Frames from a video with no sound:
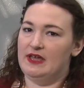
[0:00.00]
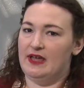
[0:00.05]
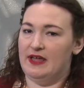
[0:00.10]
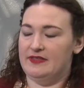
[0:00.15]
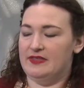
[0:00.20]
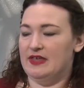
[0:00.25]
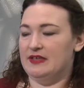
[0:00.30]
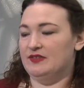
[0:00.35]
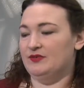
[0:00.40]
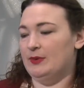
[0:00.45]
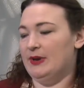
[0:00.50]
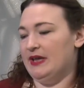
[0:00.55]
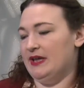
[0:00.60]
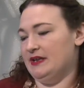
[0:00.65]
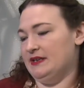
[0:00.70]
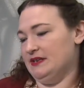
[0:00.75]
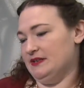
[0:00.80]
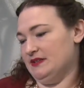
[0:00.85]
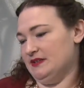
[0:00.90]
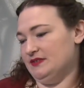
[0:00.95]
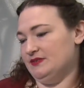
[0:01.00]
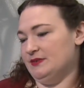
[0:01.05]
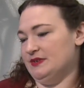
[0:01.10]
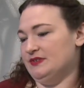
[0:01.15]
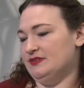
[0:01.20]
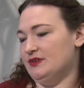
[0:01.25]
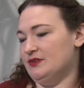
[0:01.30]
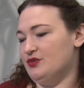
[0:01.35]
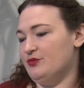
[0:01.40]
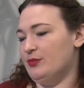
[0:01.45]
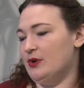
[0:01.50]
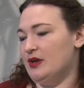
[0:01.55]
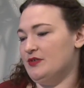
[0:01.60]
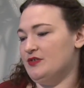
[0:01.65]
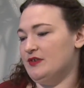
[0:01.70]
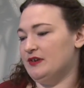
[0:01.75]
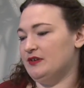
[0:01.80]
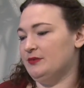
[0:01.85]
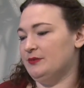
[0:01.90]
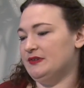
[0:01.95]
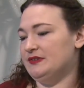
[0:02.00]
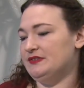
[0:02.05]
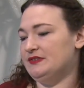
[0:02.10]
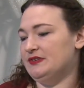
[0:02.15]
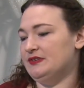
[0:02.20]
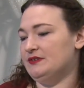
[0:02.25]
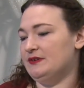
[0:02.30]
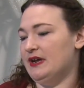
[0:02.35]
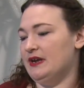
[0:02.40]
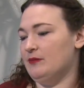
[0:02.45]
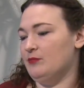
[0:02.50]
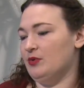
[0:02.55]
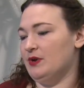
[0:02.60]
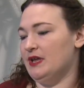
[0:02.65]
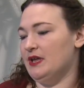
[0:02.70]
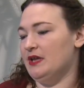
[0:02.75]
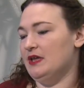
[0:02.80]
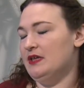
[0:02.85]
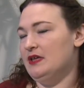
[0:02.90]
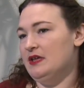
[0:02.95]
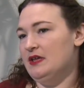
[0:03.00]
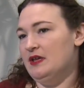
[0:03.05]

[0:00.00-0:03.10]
And that's why I did this research project, was to try to bring